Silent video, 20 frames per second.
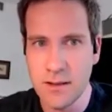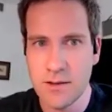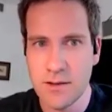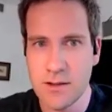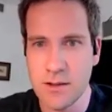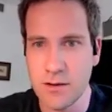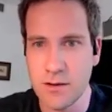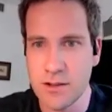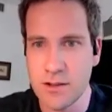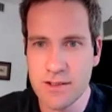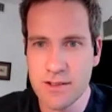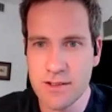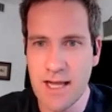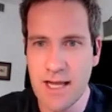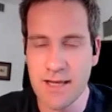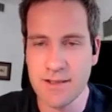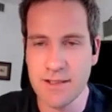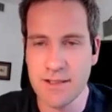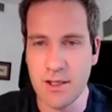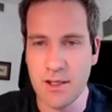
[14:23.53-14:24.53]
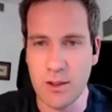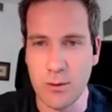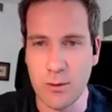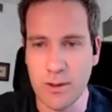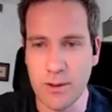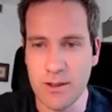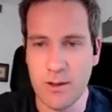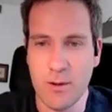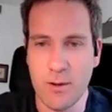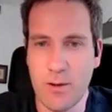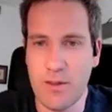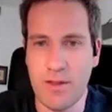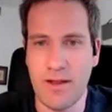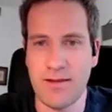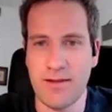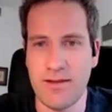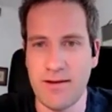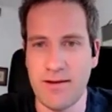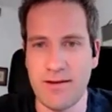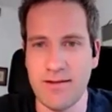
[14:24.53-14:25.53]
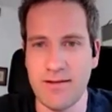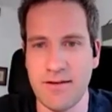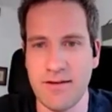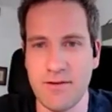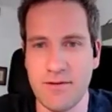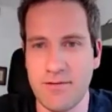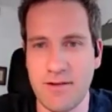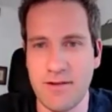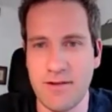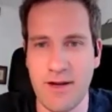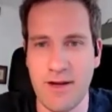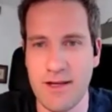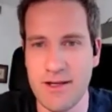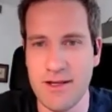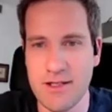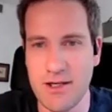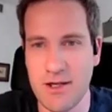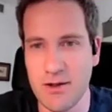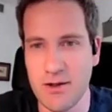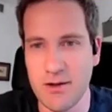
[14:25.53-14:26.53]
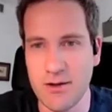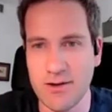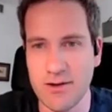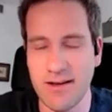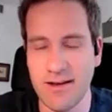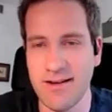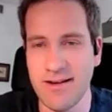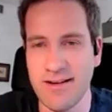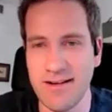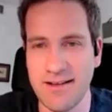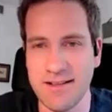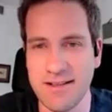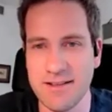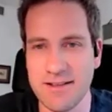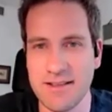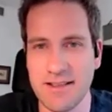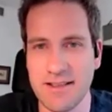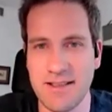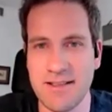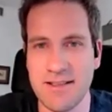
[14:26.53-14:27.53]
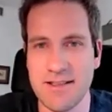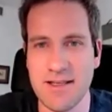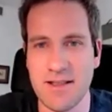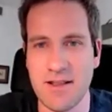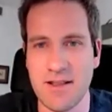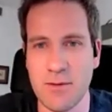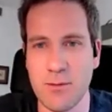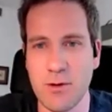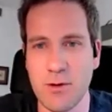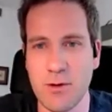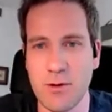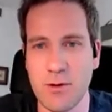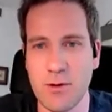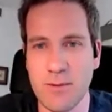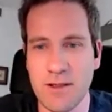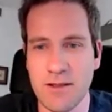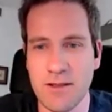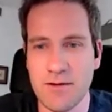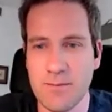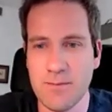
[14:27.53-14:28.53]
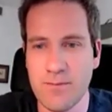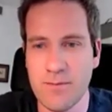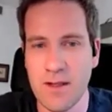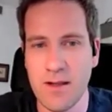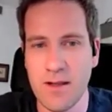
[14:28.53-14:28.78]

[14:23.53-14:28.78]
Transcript: So just asking you, what do you think that the ratio is at the moment?